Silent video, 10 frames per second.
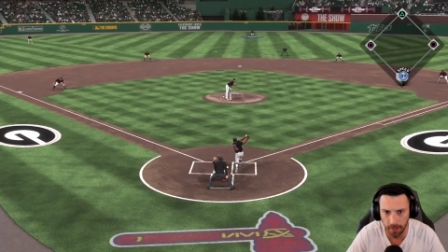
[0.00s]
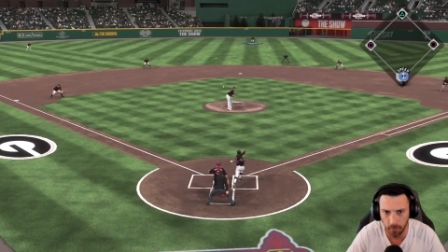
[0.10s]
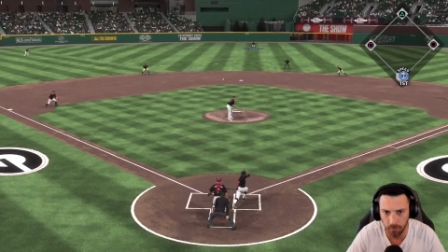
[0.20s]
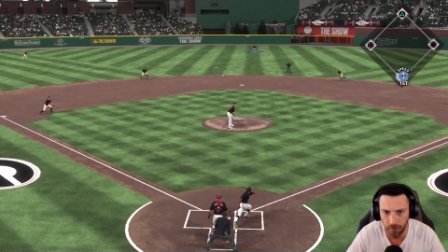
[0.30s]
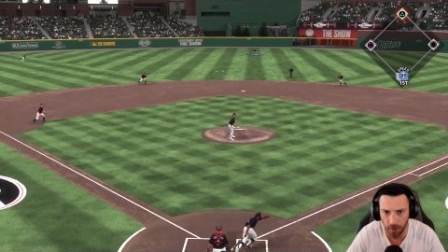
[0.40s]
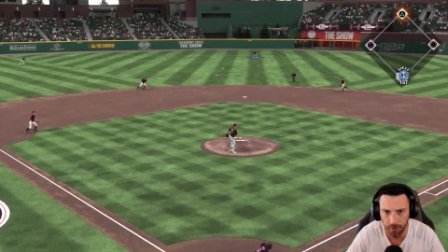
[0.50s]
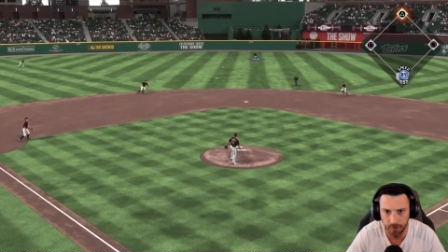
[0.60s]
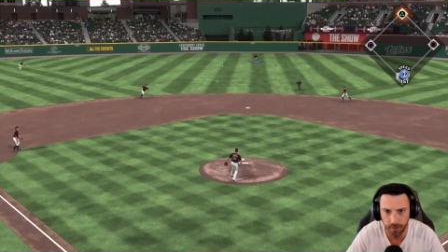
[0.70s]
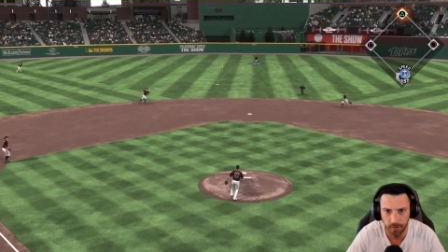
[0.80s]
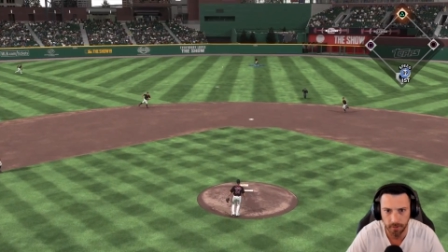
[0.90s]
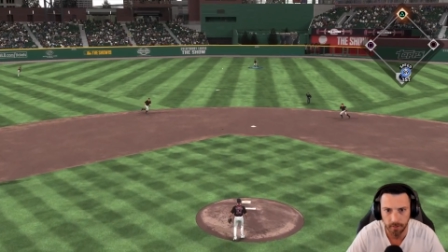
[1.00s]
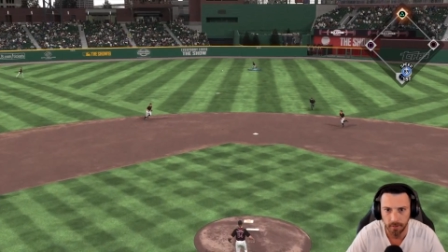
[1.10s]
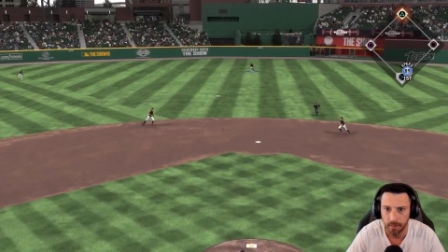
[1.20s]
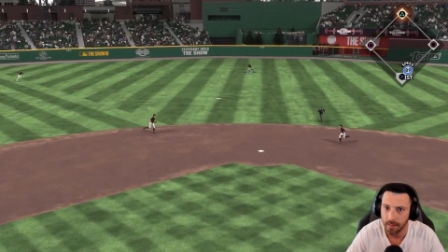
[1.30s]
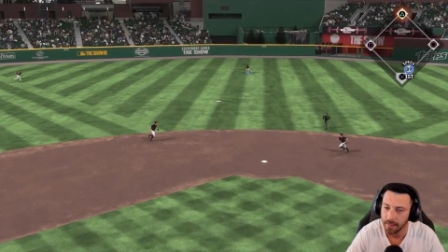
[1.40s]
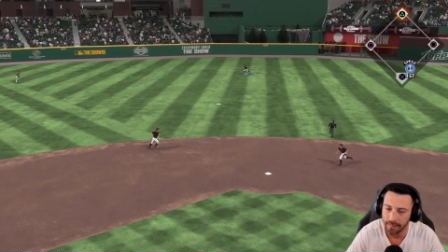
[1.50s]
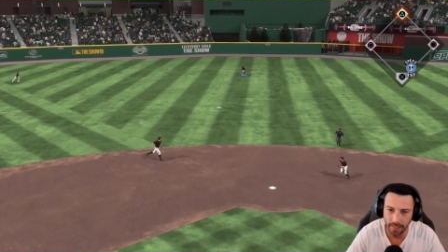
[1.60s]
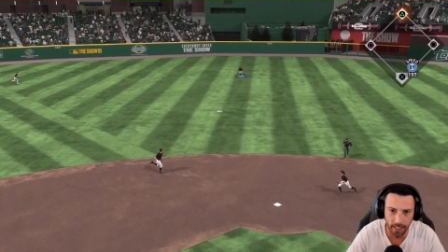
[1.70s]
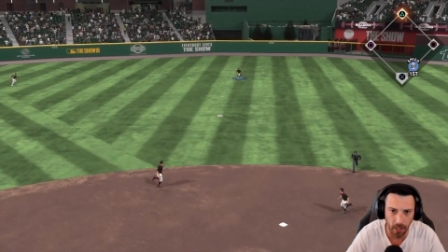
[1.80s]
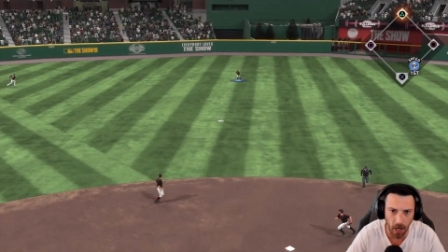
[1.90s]
in the first.
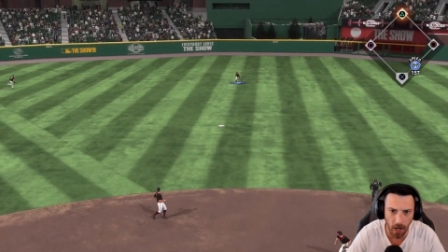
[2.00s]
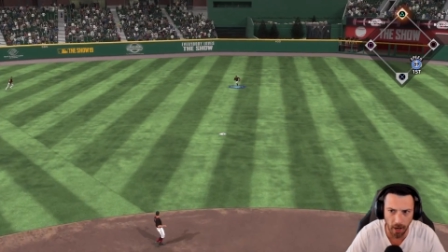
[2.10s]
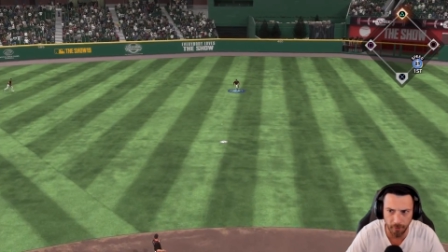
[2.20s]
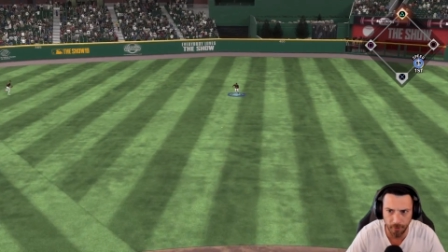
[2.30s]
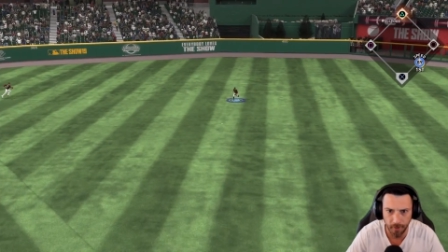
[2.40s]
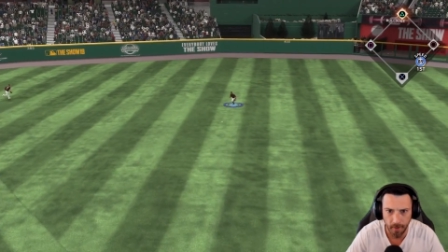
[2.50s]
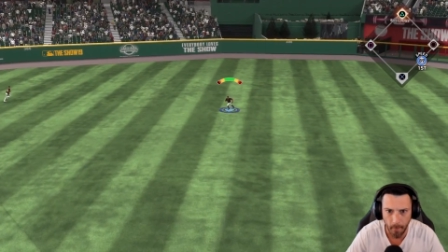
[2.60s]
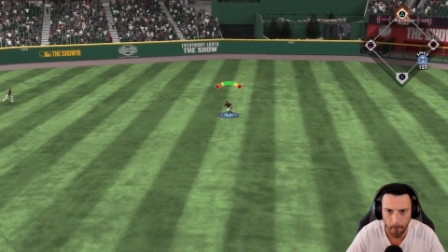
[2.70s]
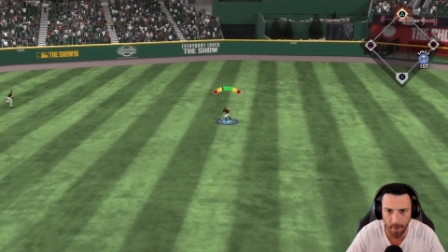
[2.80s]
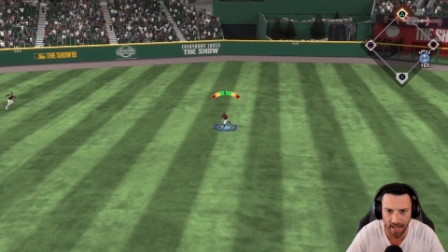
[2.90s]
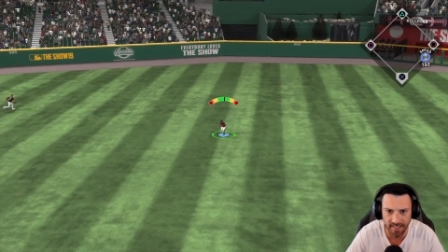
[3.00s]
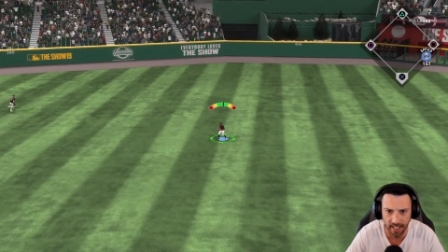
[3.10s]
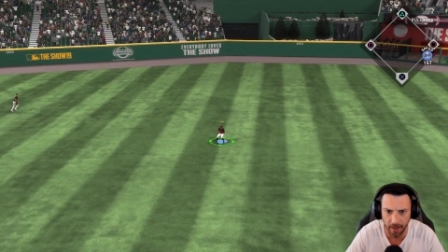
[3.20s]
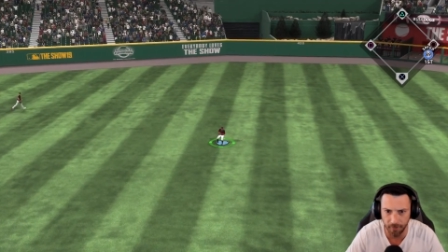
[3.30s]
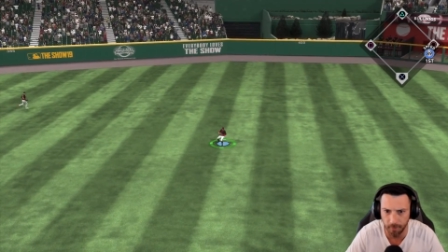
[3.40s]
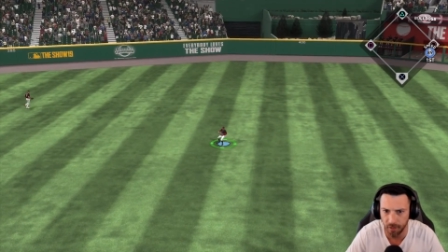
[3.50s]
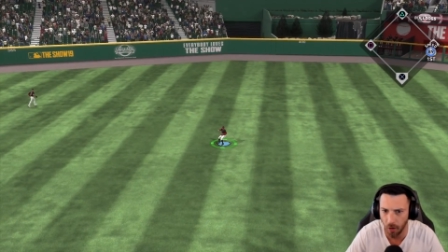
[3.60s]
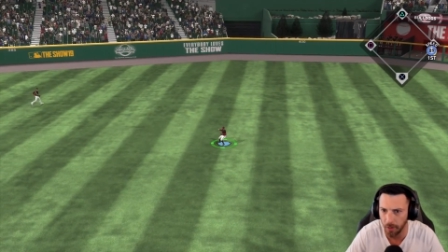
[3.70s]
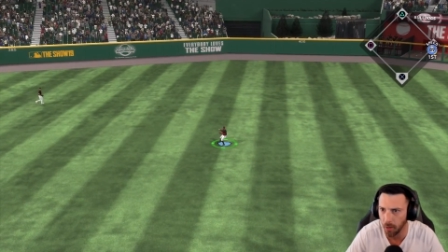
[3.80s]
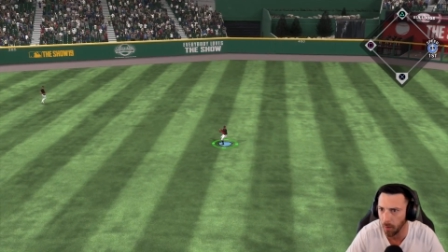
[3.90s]
Lead off. Base hit from
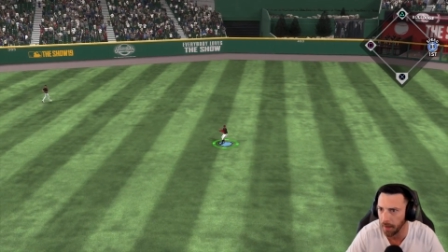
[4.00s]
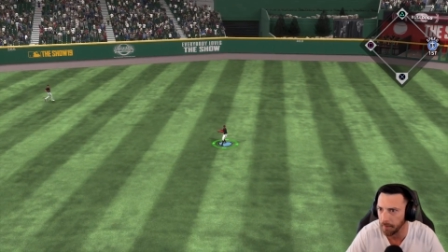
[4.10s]
Tony Gwynn.